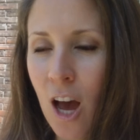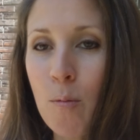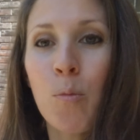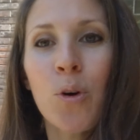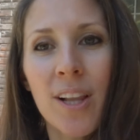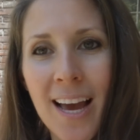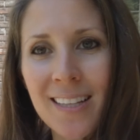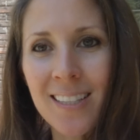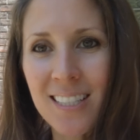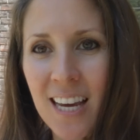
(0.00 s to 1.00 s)
I'm more
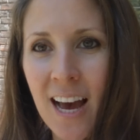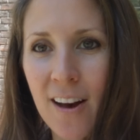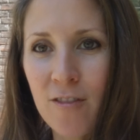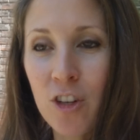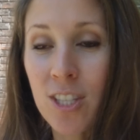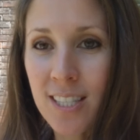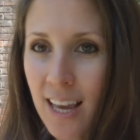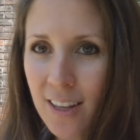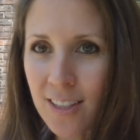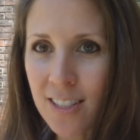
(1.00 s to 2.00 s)
likely to have good
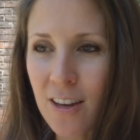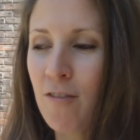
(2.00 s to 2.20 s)
sales